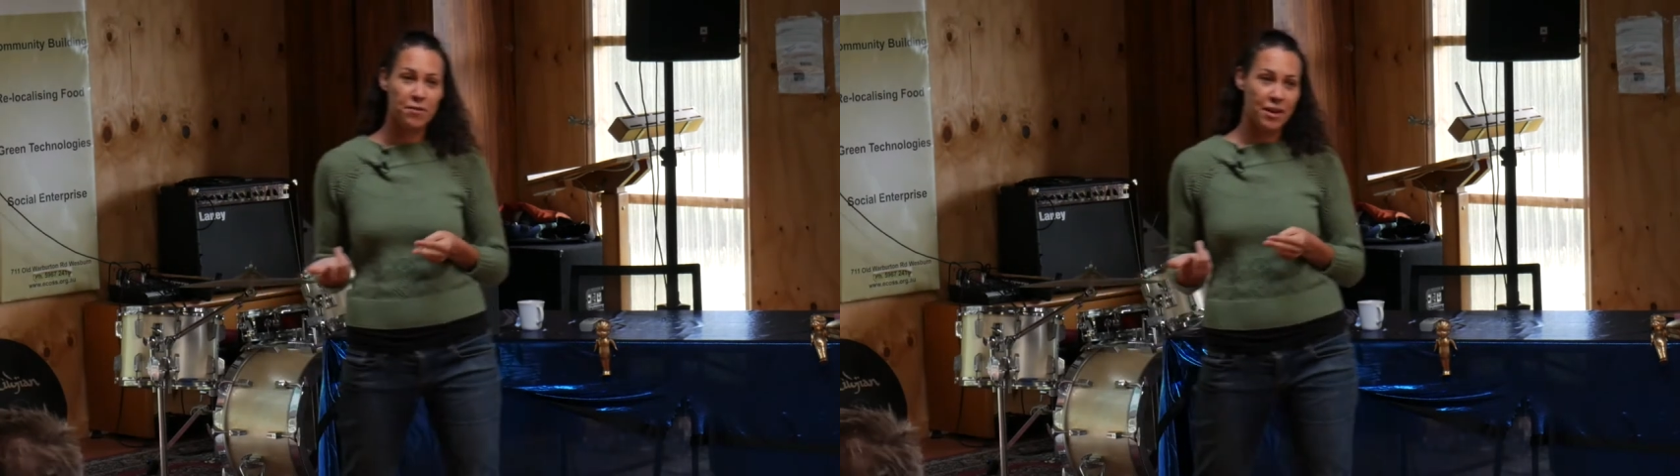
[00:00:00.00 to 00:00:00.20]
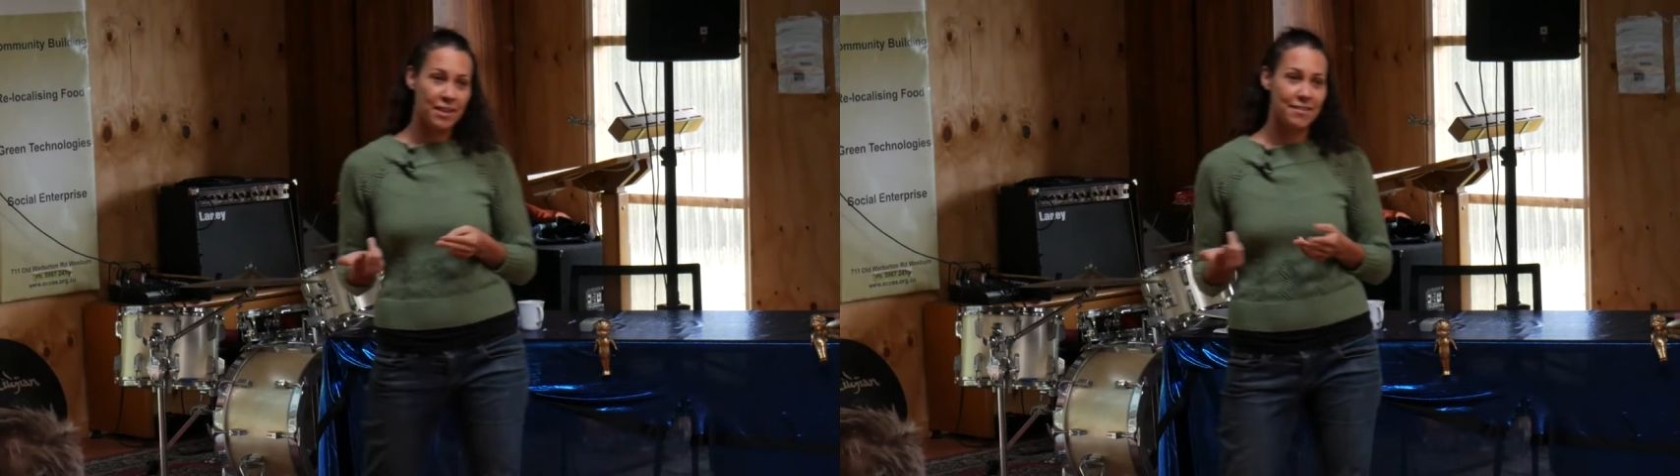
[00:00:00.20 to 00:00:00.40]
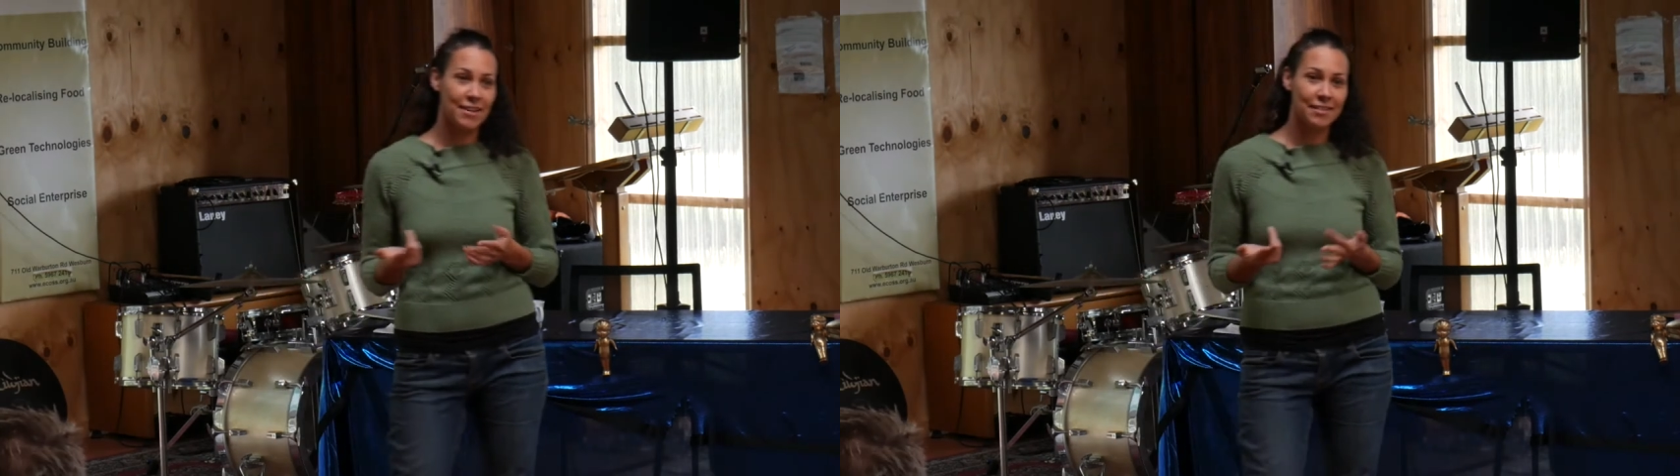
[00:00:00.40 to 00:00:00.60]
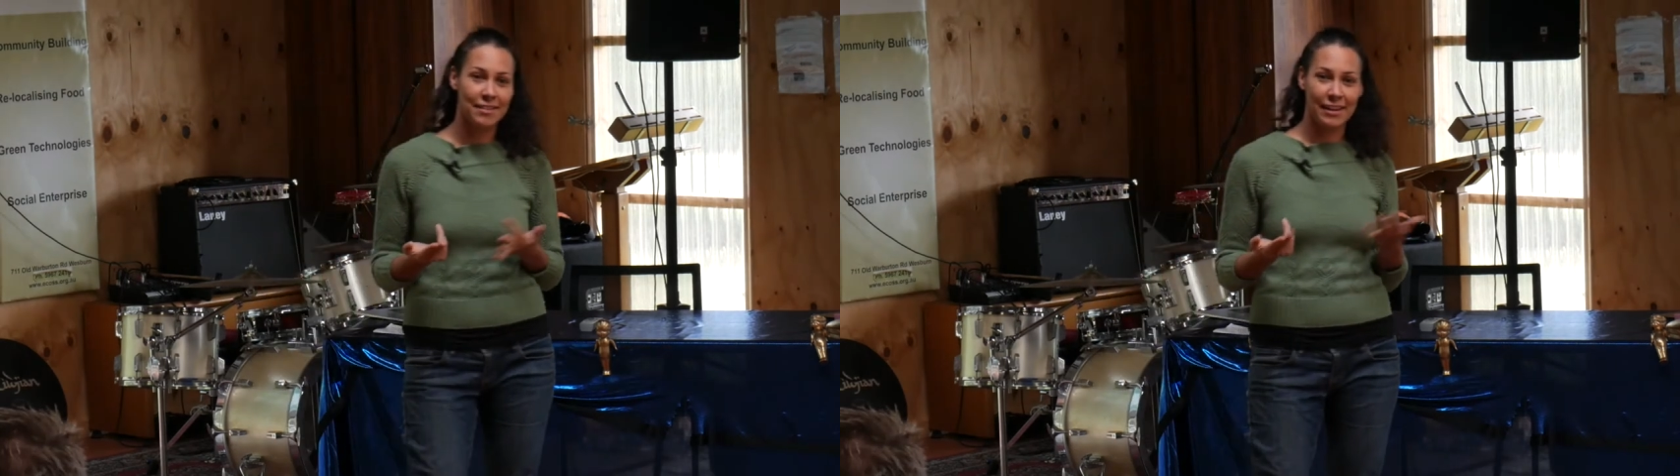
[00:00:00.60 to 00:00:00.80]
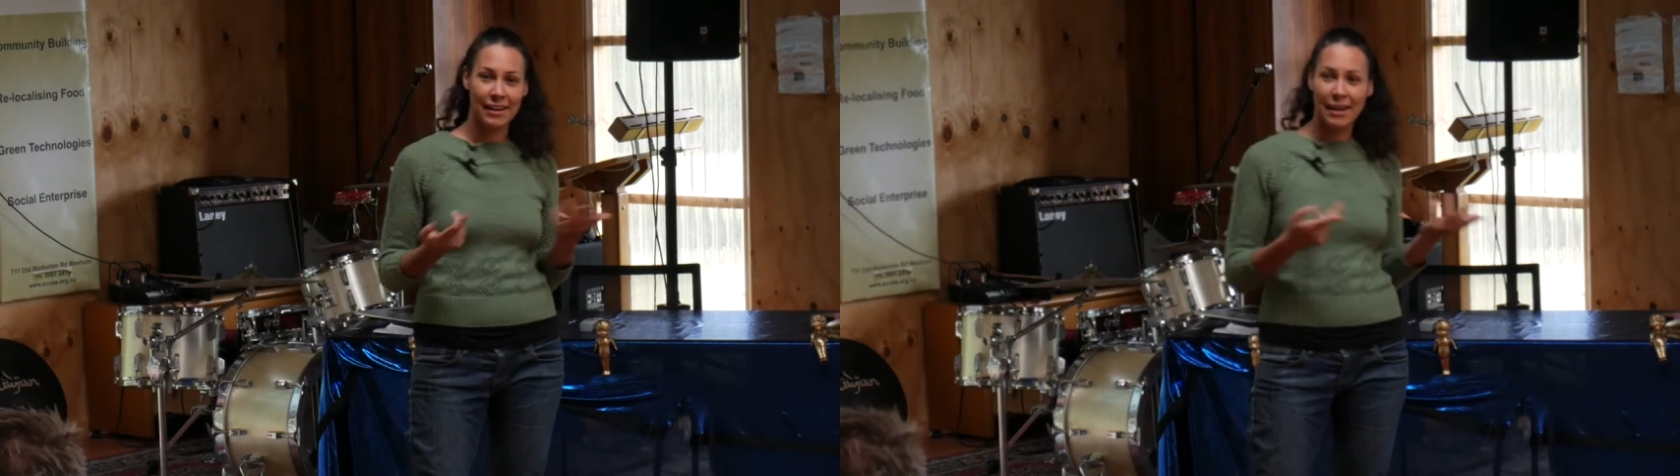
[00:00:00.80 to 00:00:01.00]
friends are
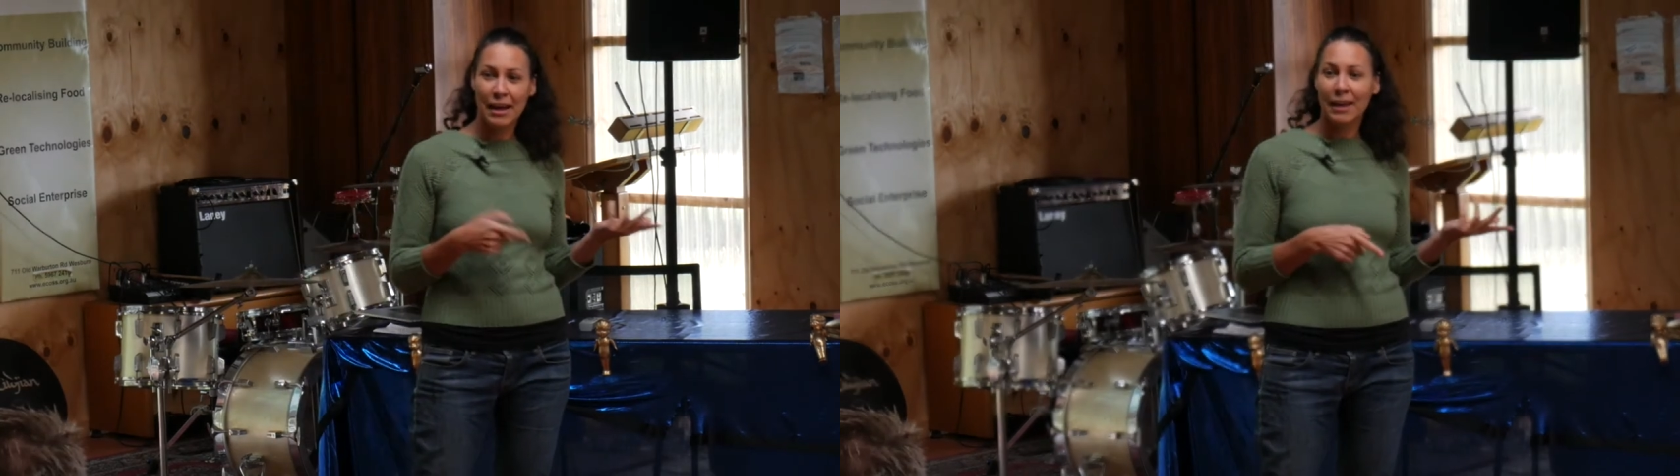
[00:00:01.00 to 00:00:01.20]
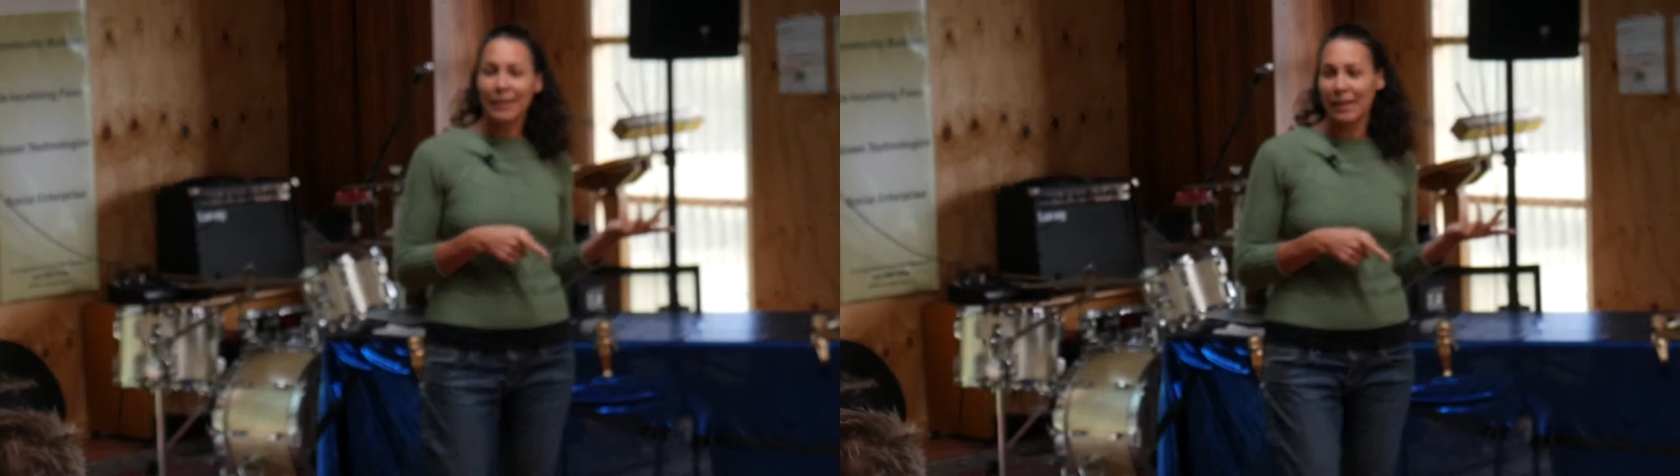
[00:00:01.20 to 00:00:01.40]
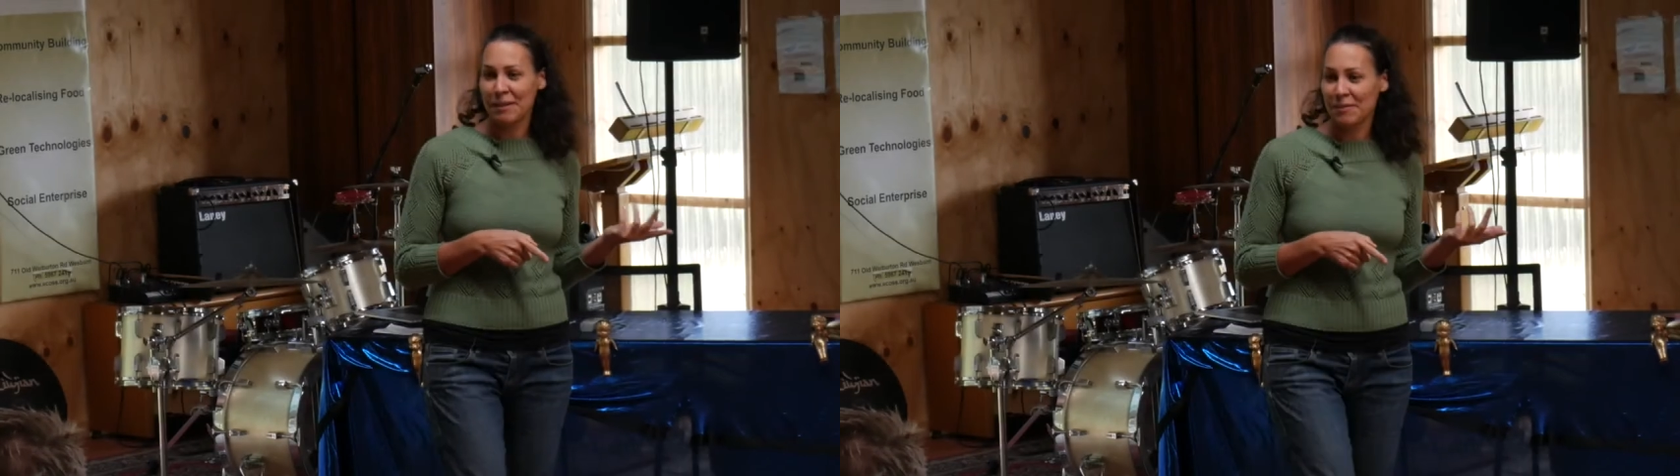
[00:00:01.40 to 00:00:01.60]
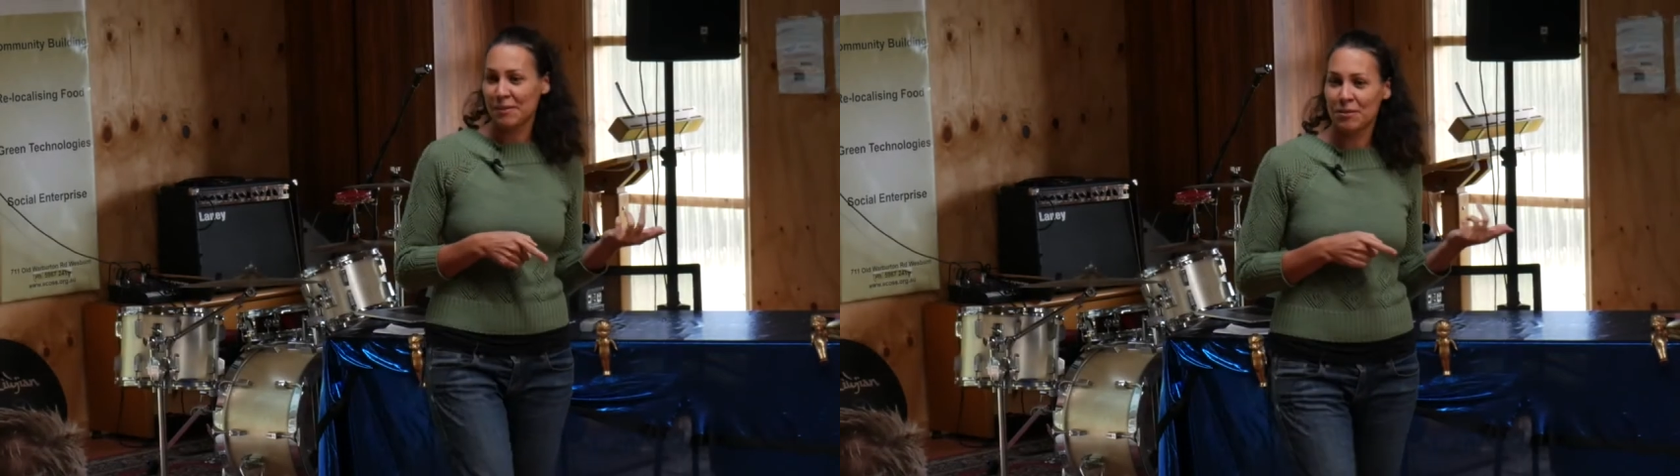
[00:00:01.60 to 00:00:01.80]
actually like